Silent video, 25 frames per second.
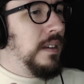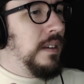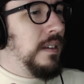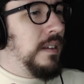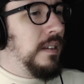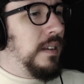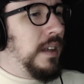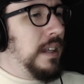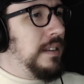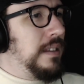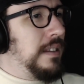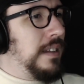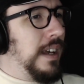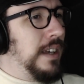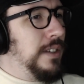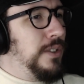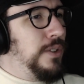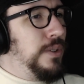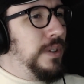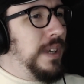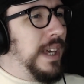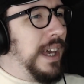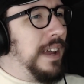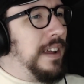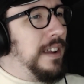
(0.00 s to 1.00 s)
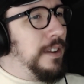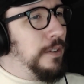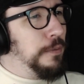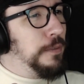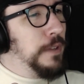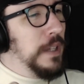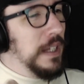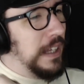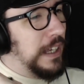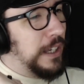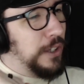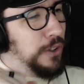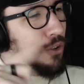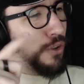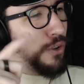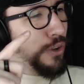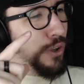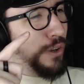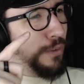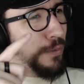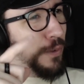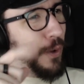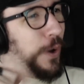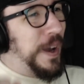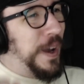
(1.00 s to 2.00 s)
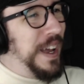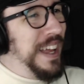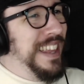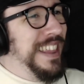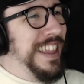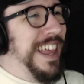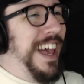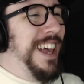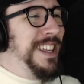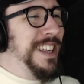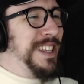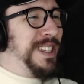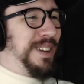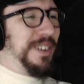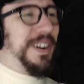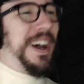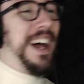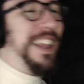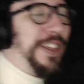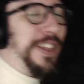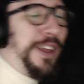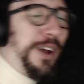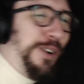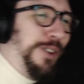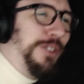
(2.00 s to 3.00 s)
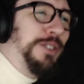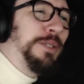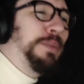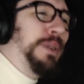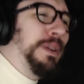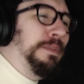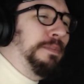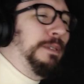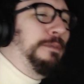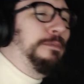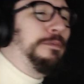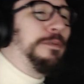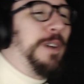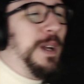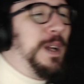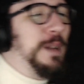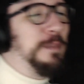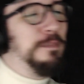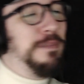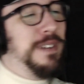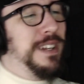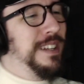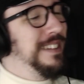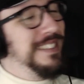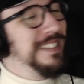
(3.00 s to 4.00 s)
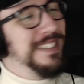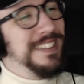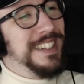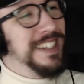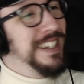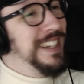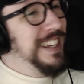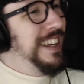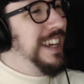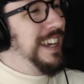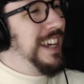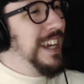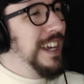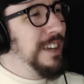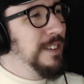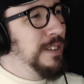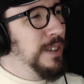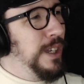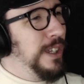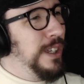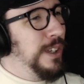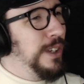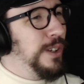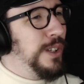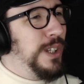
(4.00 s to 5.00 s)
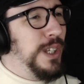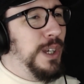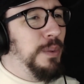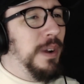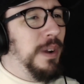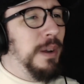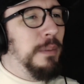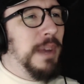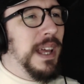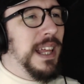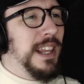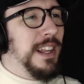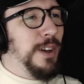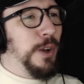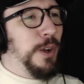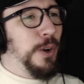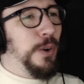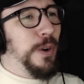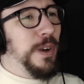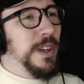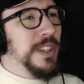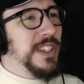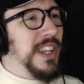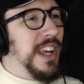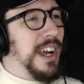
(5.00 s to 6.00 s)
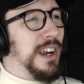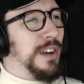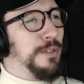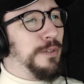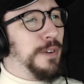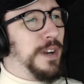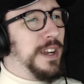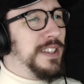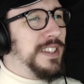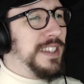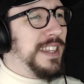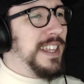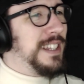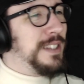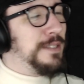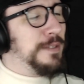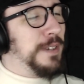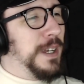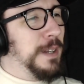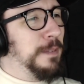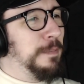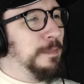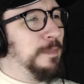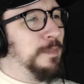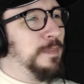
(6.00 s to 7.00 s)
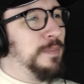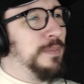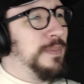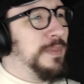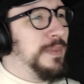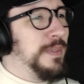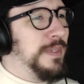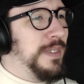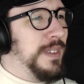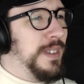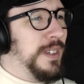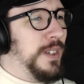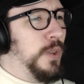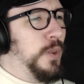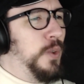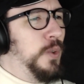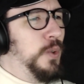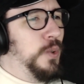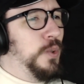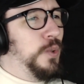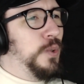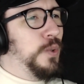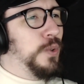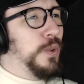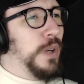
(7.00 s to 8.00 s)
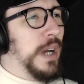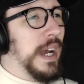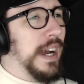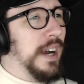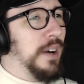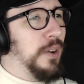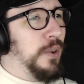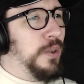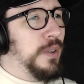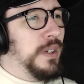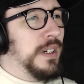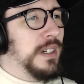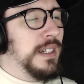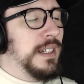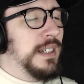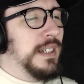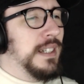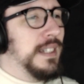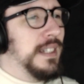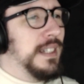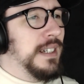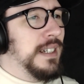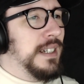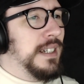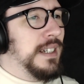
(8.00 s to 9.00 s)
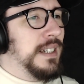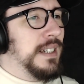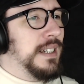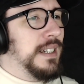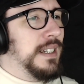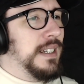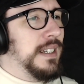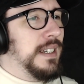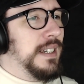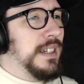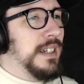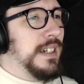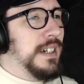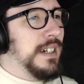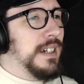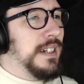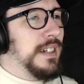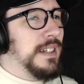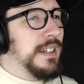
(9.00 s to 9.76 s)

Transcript: I do kind of feel like you could have got in as well there and you would have been fine, but you want to make the heroic sacrifice, and that's fine. Ooh, ow. Yeah.